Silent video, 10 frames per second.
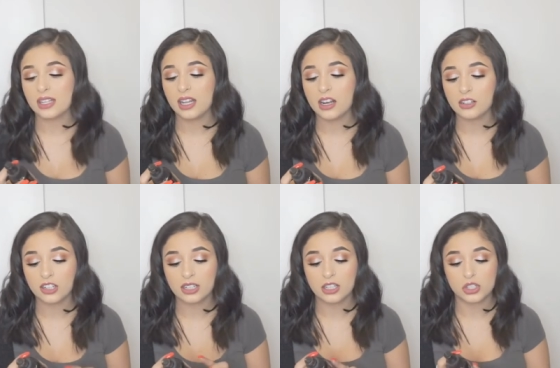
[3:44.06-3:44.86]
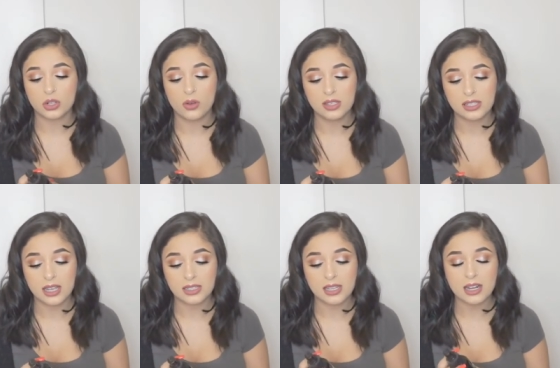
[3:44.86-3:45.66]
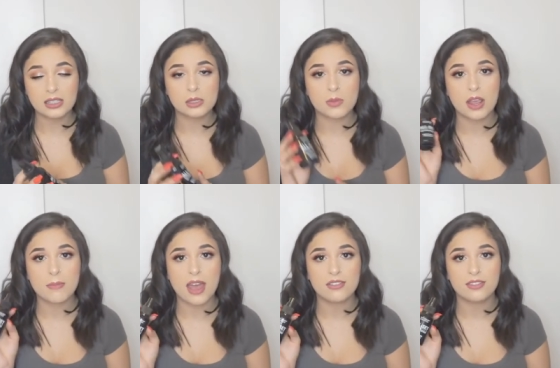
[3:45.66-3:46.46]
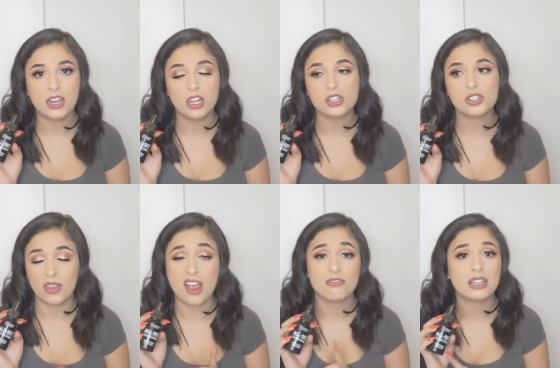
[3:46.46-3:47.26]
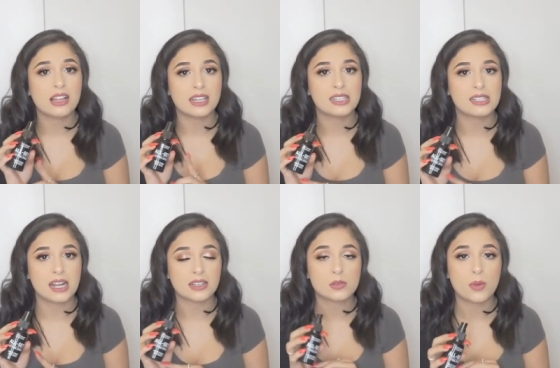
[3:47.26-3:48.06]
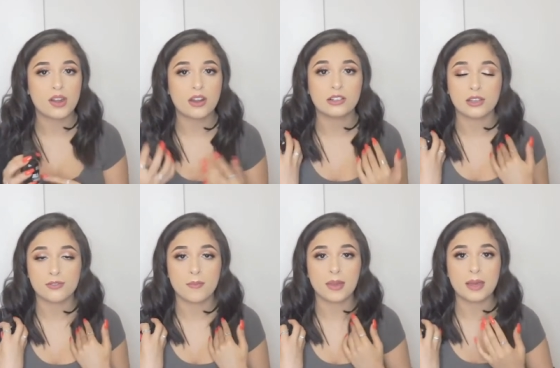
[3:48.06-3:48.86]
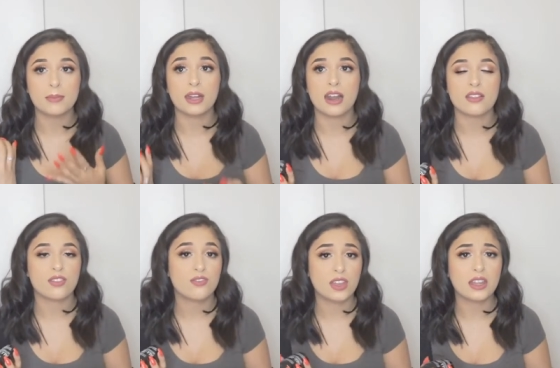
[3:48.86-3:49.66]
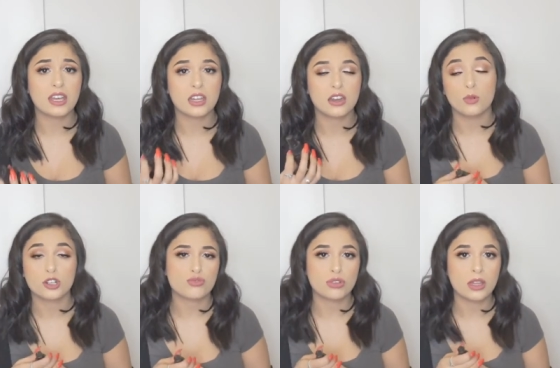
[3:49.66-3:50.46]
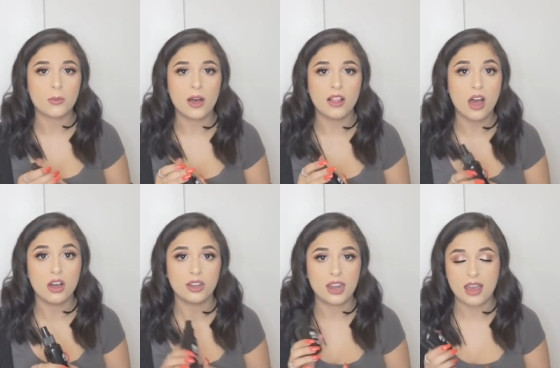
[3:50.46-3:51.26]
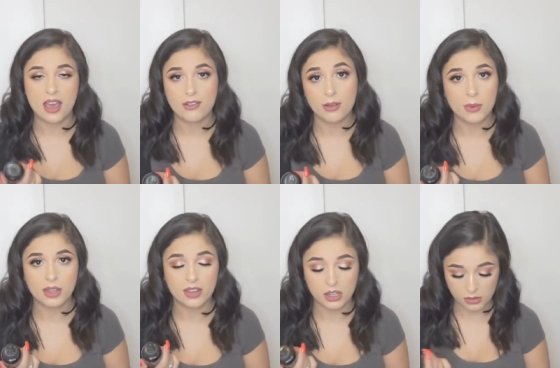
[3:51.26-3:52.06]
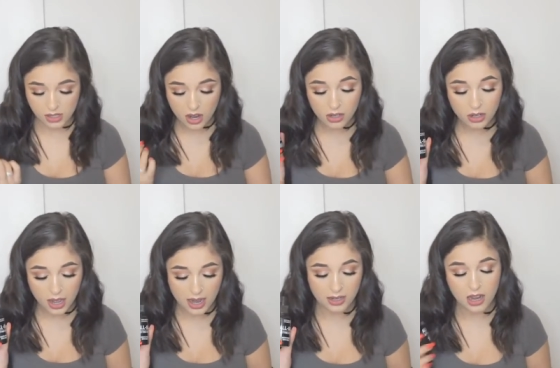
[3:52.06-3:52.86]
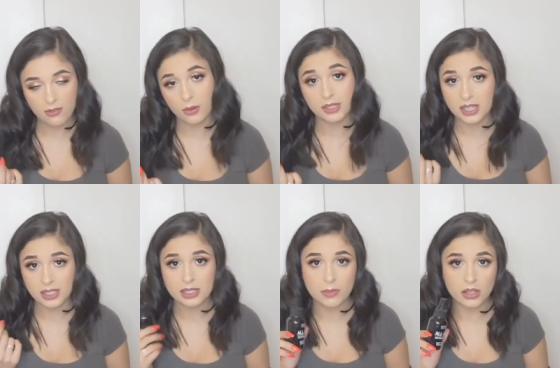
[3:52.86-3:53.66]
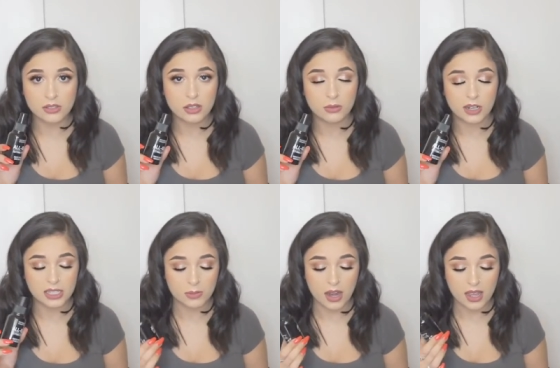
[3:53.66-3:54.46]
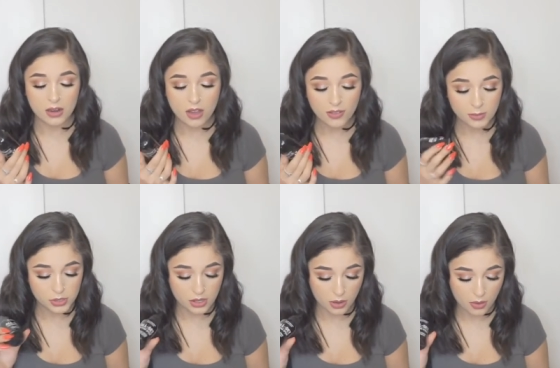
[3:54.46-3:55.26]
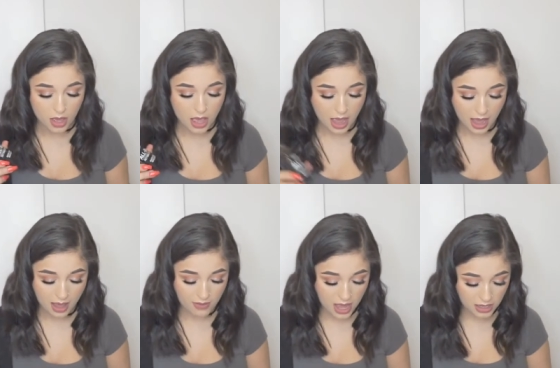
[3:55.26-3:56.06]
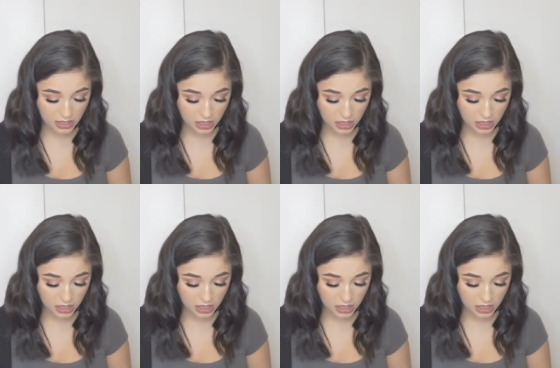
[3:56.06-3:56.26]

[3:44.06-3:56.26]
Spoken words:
City Color Collection All Set Setting Spray Matte Finish. I really like this setting spray, not only for me, but I feel like it works really well on everybody that I use it on, and everyone says it smells good when I spray it on them, so I have that in